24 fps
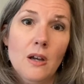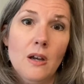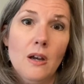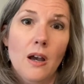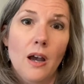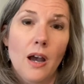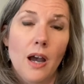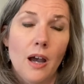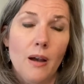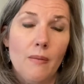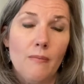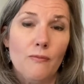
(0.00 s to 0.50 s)

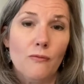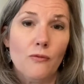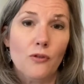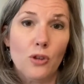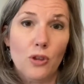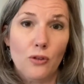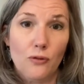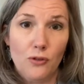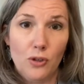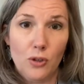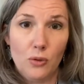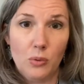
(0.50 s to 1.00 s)
for the
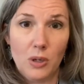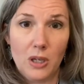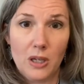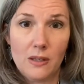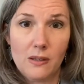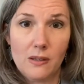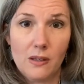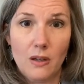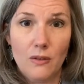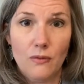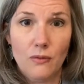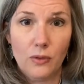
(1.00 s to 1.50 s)
few weeks
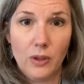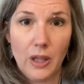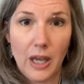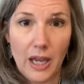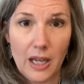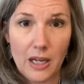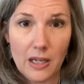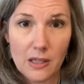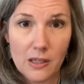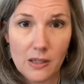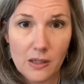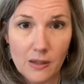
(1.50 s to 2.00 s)
of
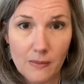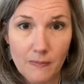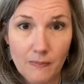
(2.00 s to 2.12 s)
Lent.